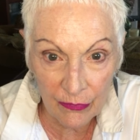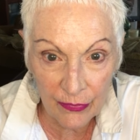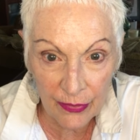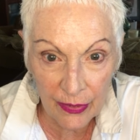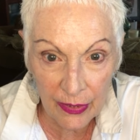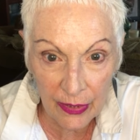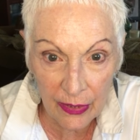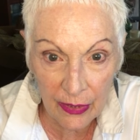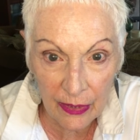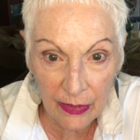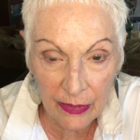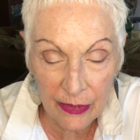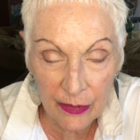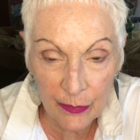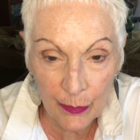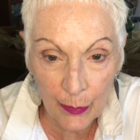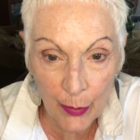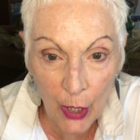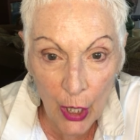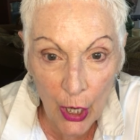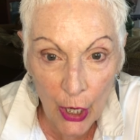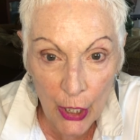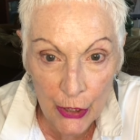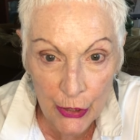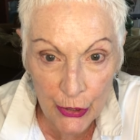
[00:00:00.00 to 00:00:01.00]
the
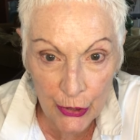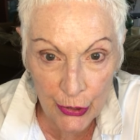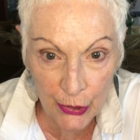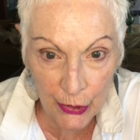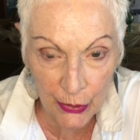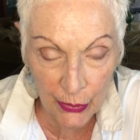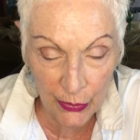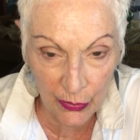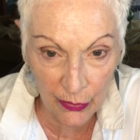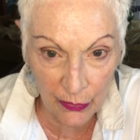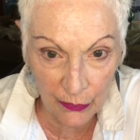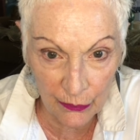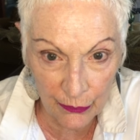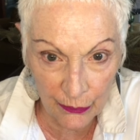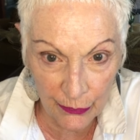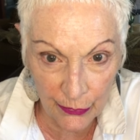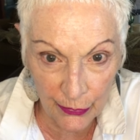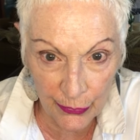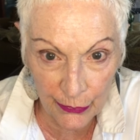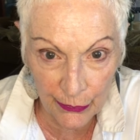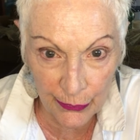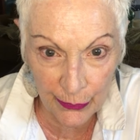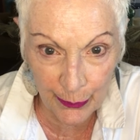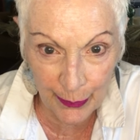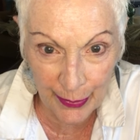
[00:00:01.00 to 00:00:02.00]
departure of
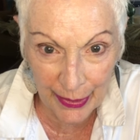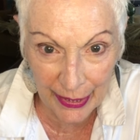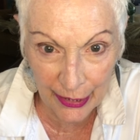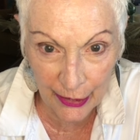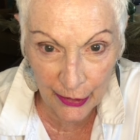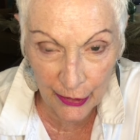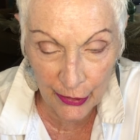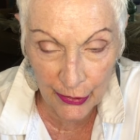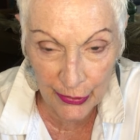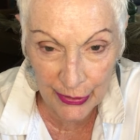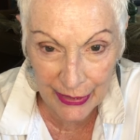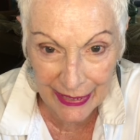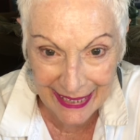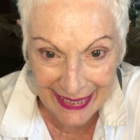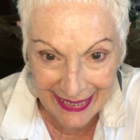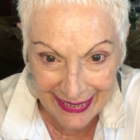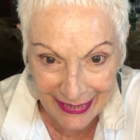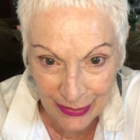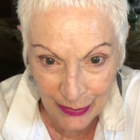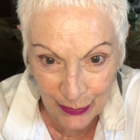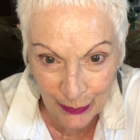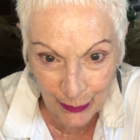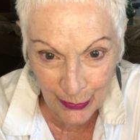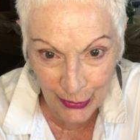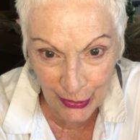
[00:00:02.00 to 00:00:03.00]
Ruth Bader
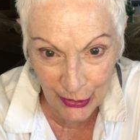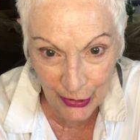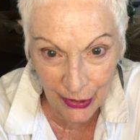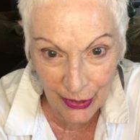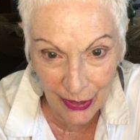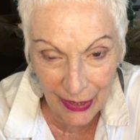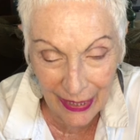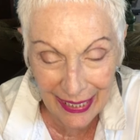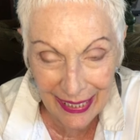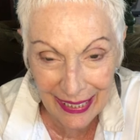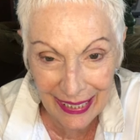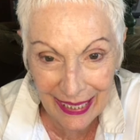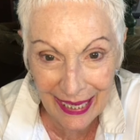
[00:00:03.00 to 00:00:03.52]
Ginsberg